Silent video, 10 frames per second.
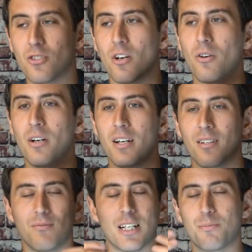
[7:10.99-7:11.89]
So
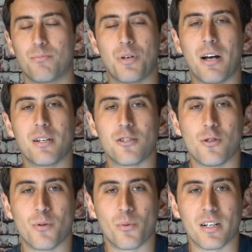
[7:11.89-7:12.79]
that's probably a
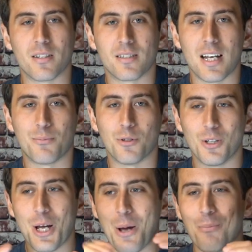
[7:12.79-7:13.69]
super weird
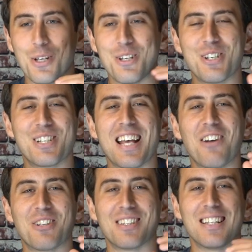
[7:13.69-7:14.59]
example, but you just
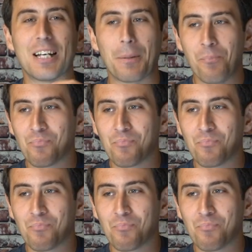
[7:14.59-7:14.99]
have to think,